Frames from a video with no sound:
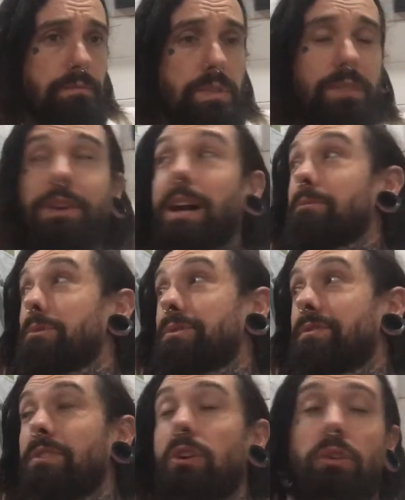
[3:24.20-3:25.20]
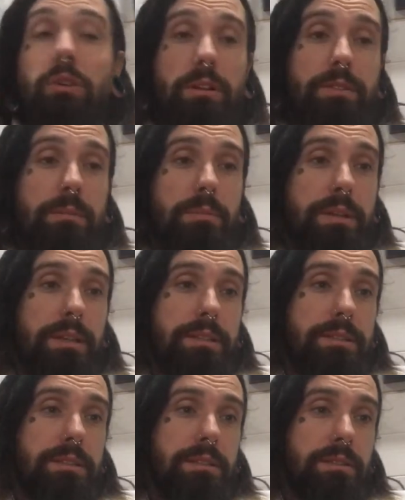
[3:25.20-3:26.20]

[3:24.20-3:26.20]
the van was all over the place.